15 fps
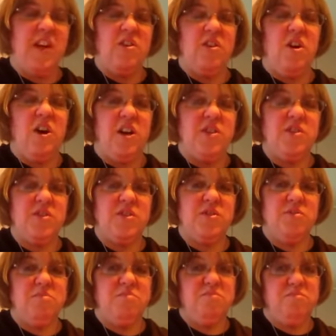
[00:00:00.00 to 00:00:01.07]
at a
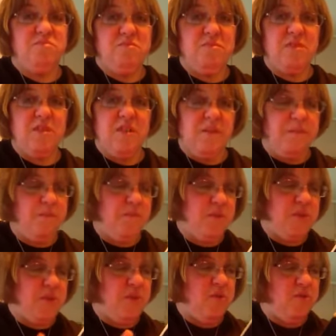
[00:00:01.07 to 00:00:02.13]
loss.
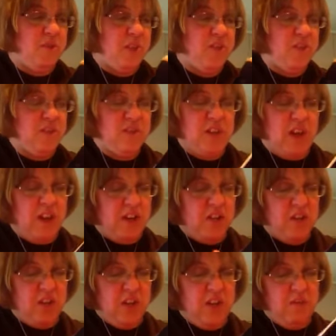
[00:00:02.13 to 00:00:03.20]
So this is
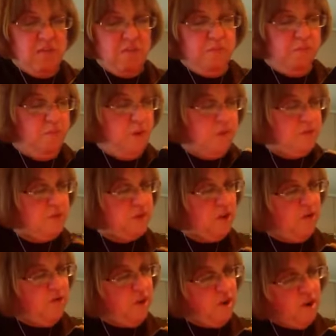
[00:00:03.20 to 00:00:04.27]
actually,
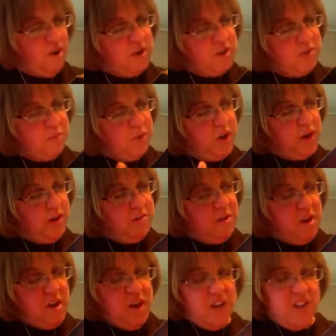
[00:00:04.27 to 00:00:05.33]
so far it's pretty,
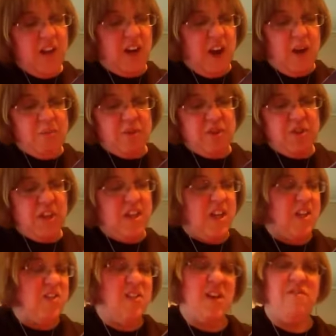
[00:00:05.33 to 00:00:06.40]
yeah, I would say
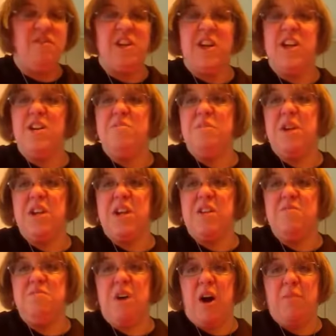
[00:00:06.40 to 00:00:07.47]
that is definitely an
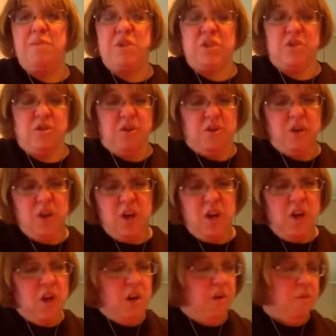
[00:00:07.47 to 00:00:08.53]
immediate obstacle
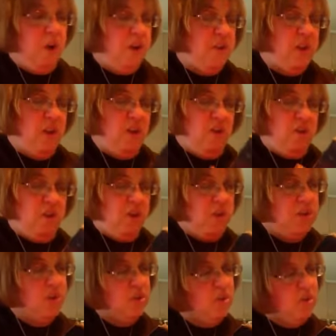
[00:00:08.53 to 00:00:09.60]
right there.
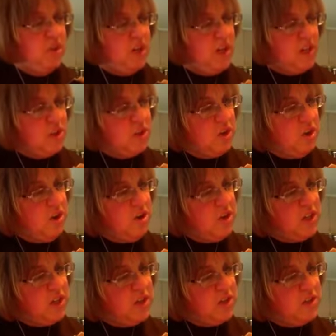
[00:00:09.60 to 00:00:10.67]
So the next
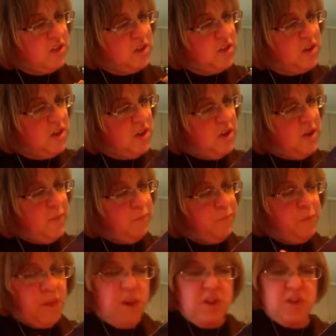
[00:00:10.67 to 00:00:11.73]
card is
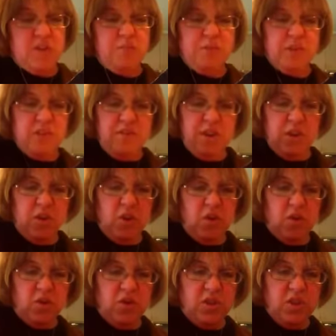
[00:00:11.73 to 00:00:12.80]
specific
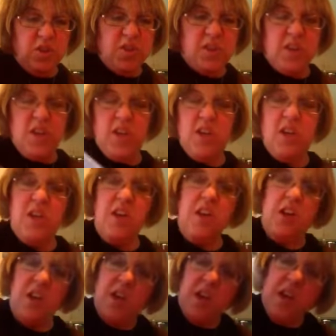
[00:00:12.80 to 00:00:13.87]
goals.
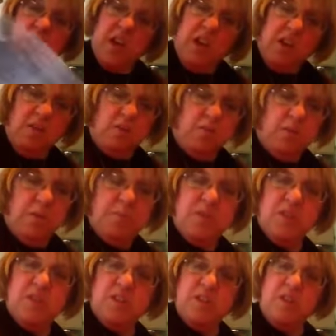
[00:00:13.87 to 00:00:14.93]

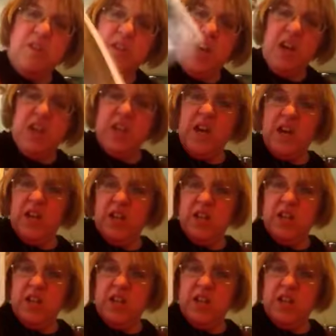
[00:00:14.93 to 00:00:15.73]
Whoops. And that